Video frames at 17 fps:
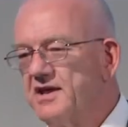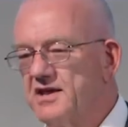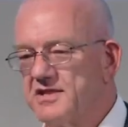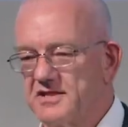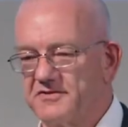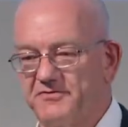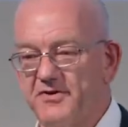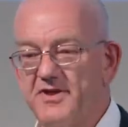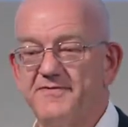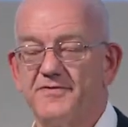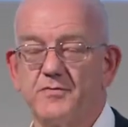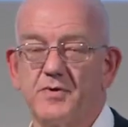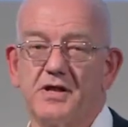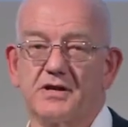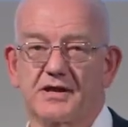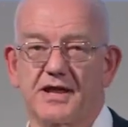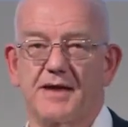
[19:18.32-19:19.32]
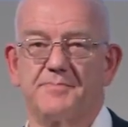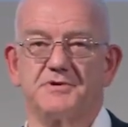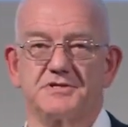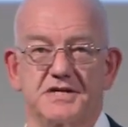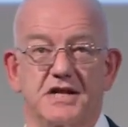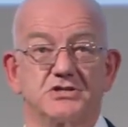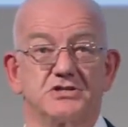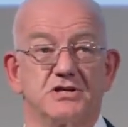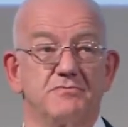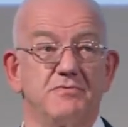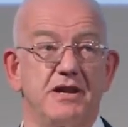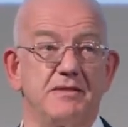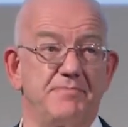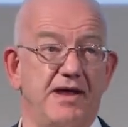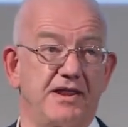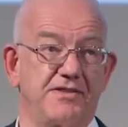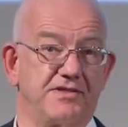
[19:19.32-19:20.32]
The FIFA World Cup is actually a really
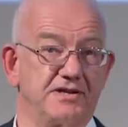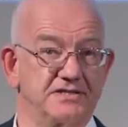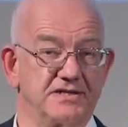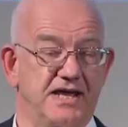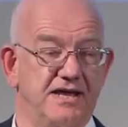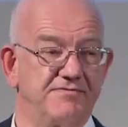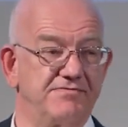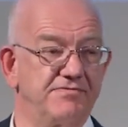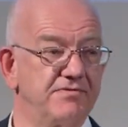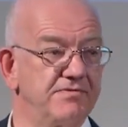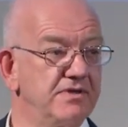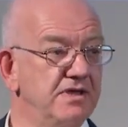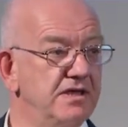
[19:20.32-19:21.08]
bad thing to have.